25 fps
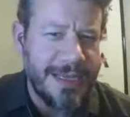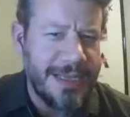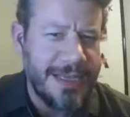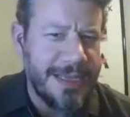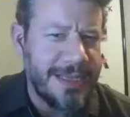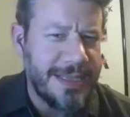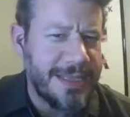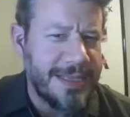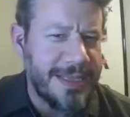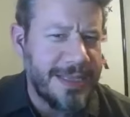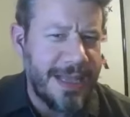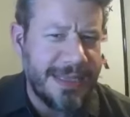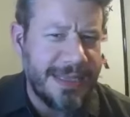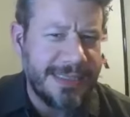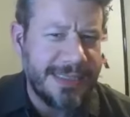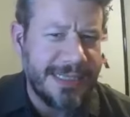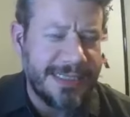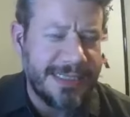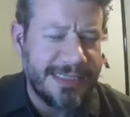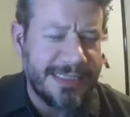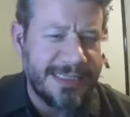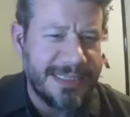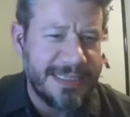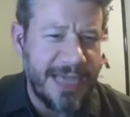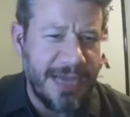that
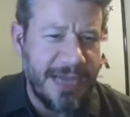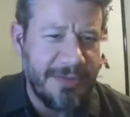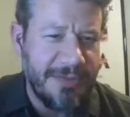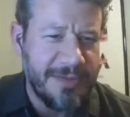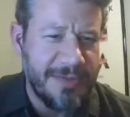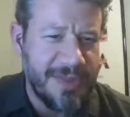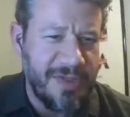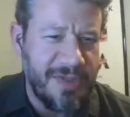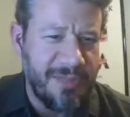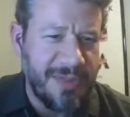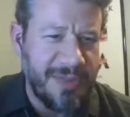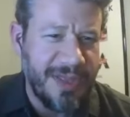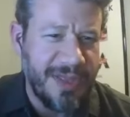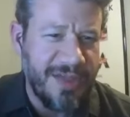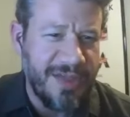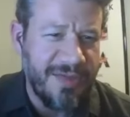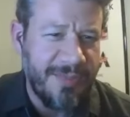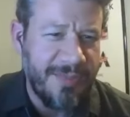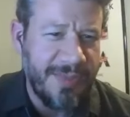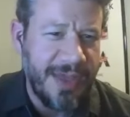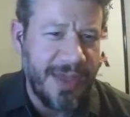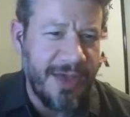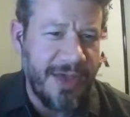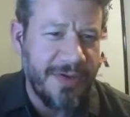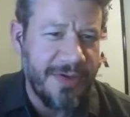that's not what this play is
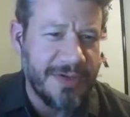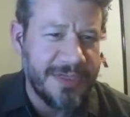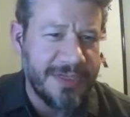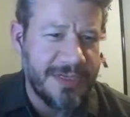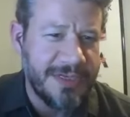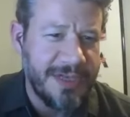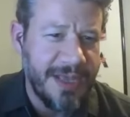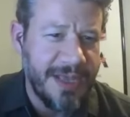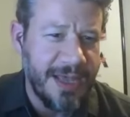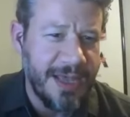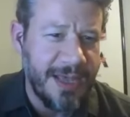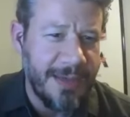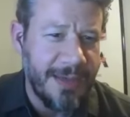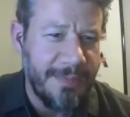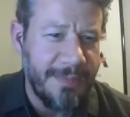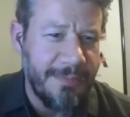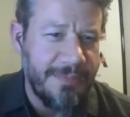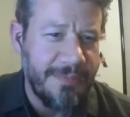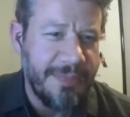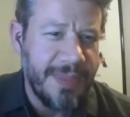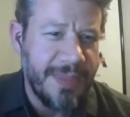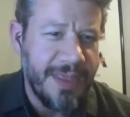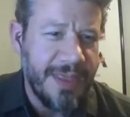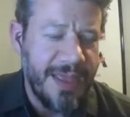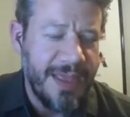about.
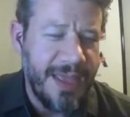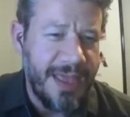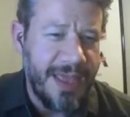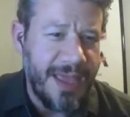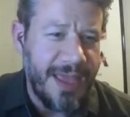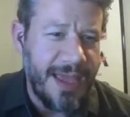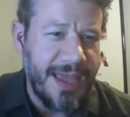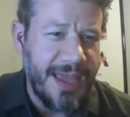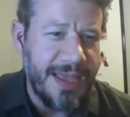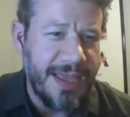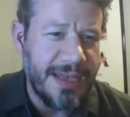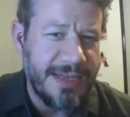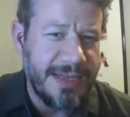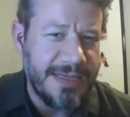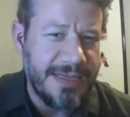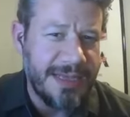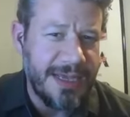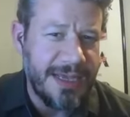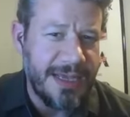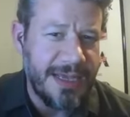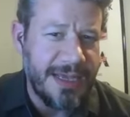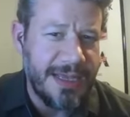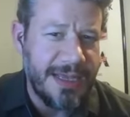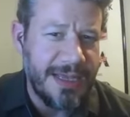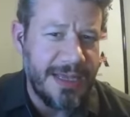Um, and
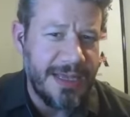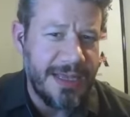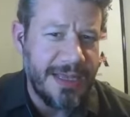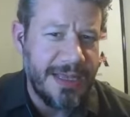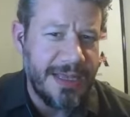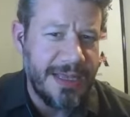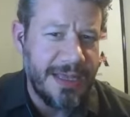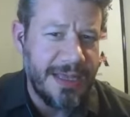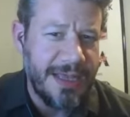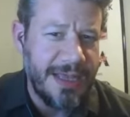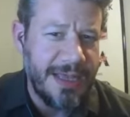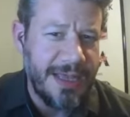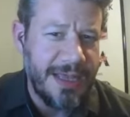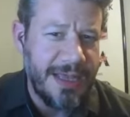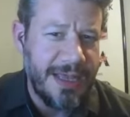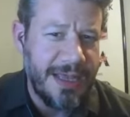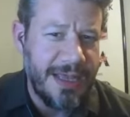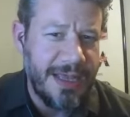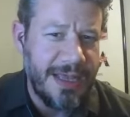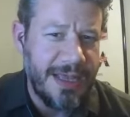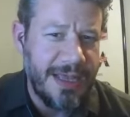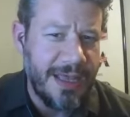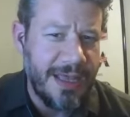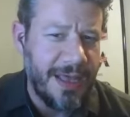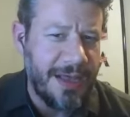uh,
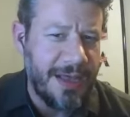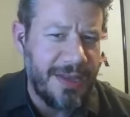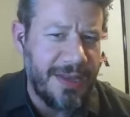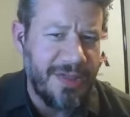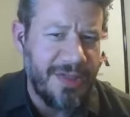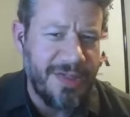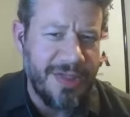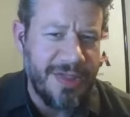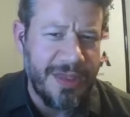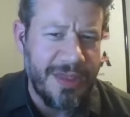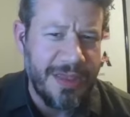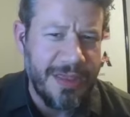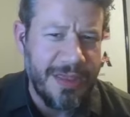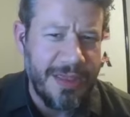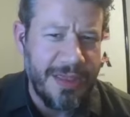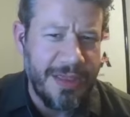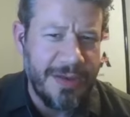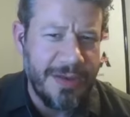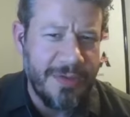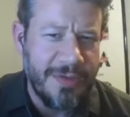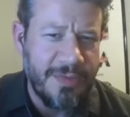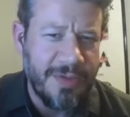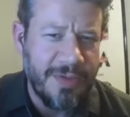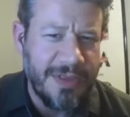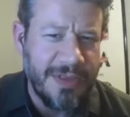honestly, you
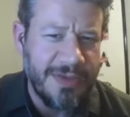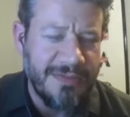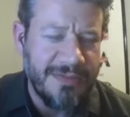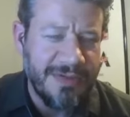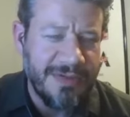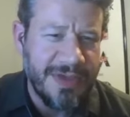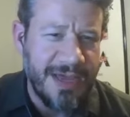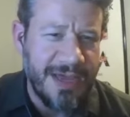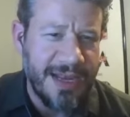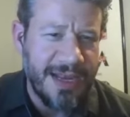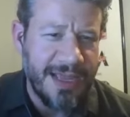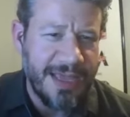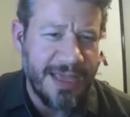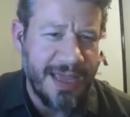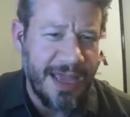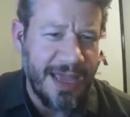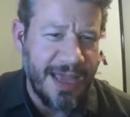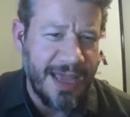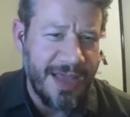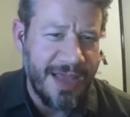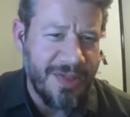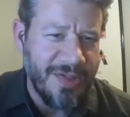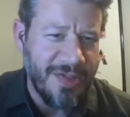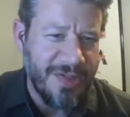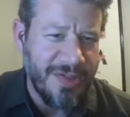know, when you've got a
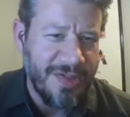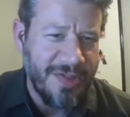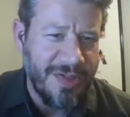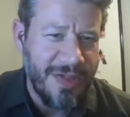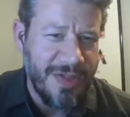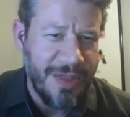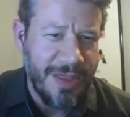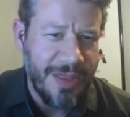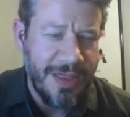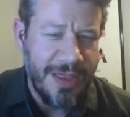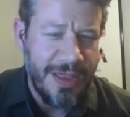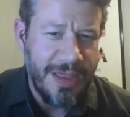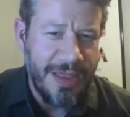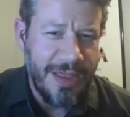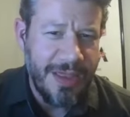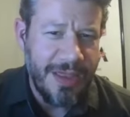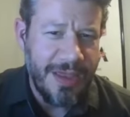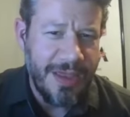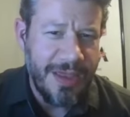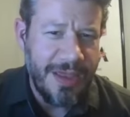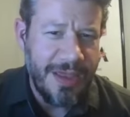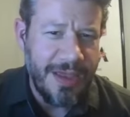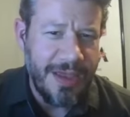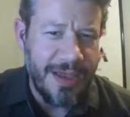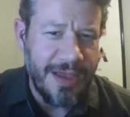cast
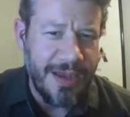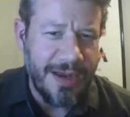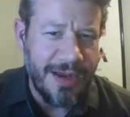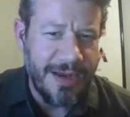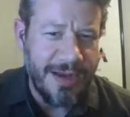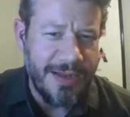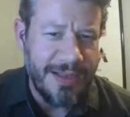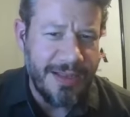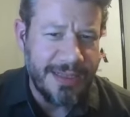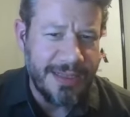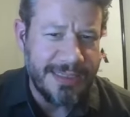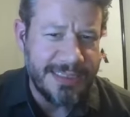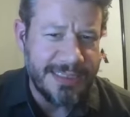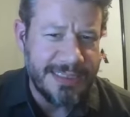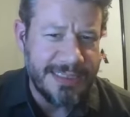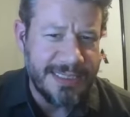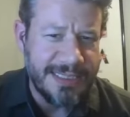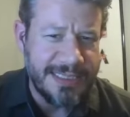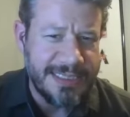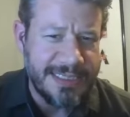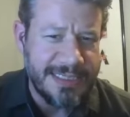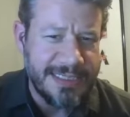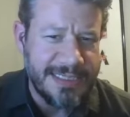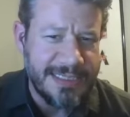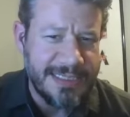uh, that's
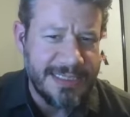this